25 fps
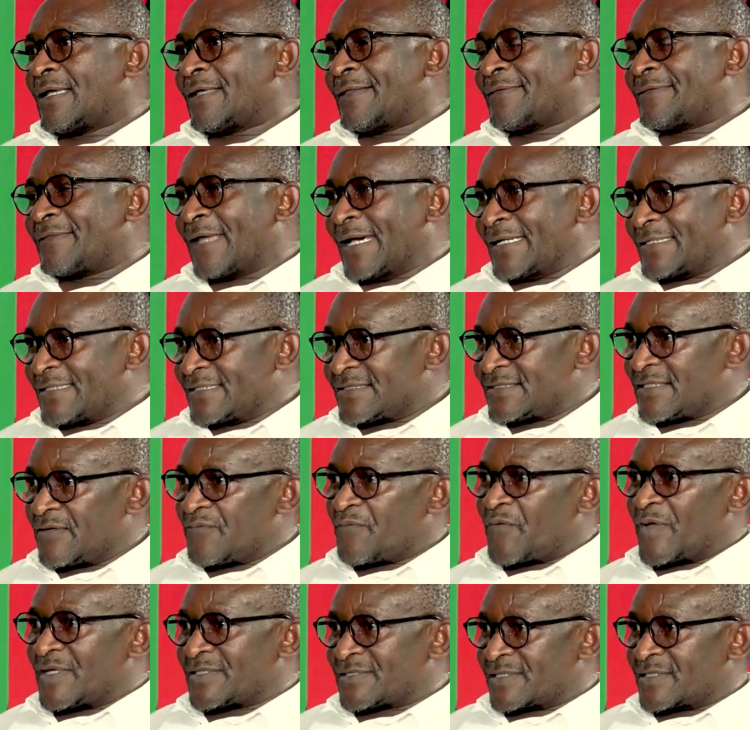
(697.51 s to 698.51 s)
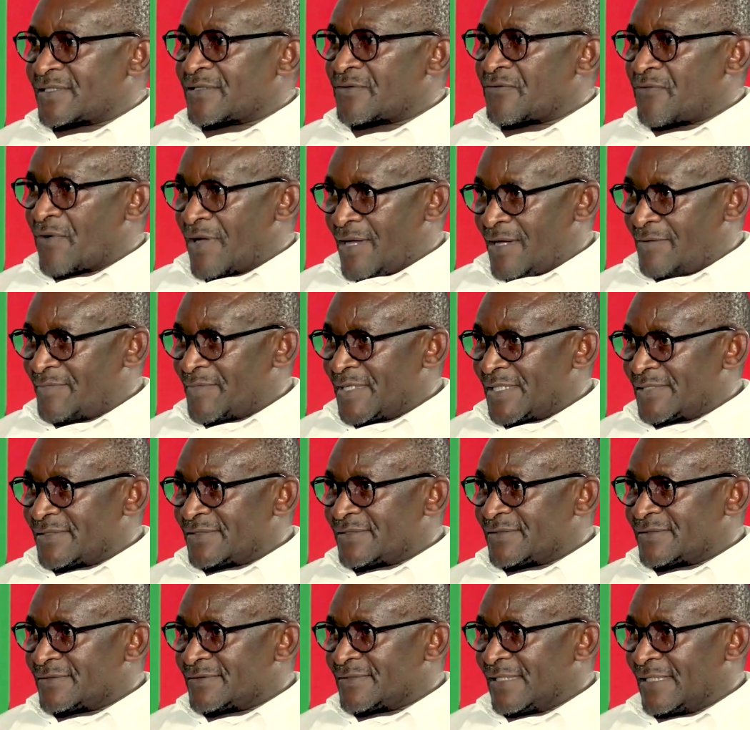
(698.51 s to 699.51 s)
that is the first
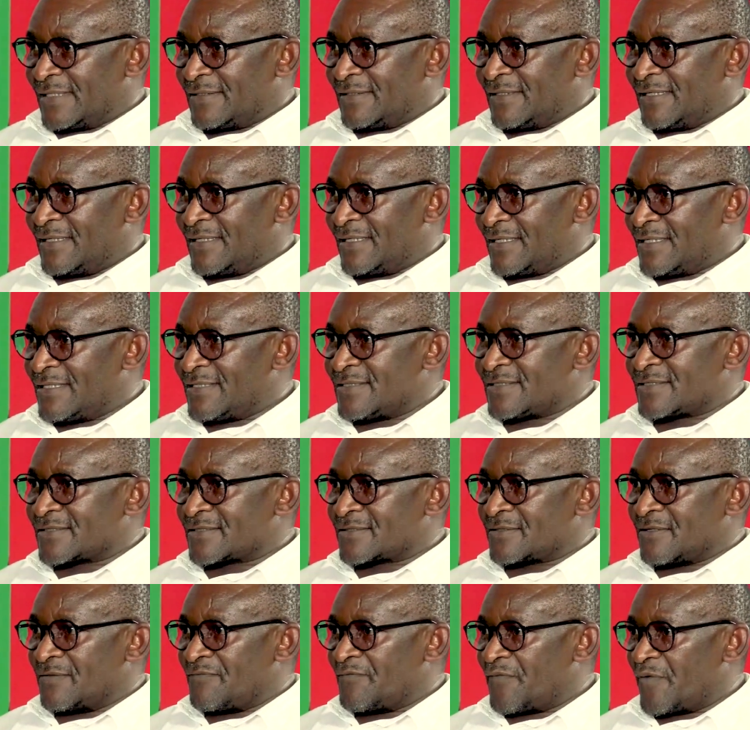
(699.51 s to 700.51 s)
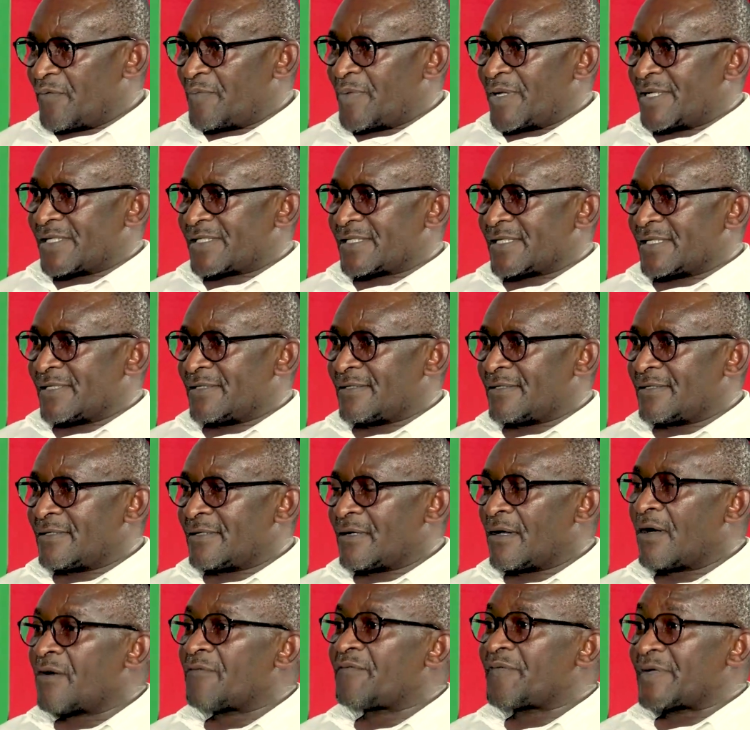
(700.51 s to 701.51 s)
requirement, that there is confirmation
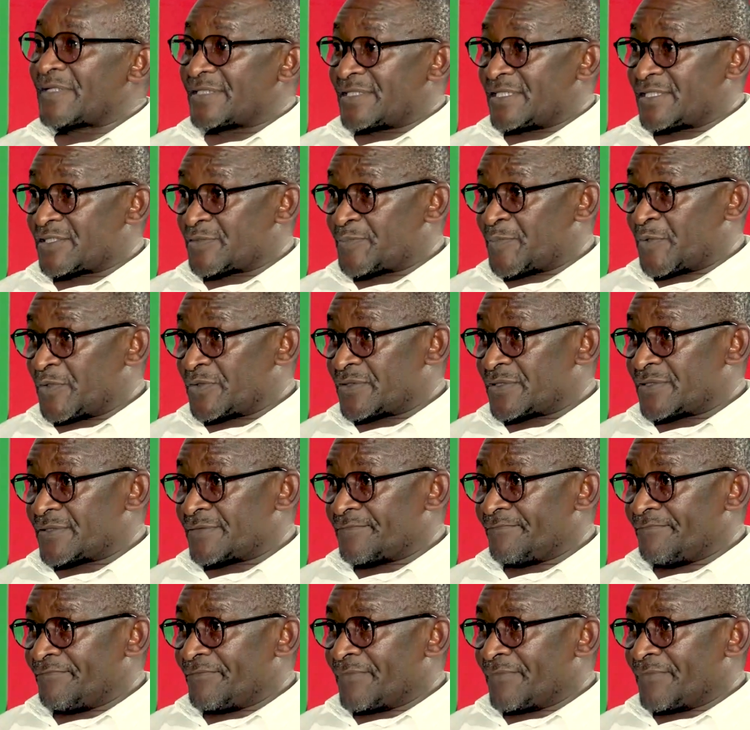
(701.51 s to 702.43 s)
of a dispute.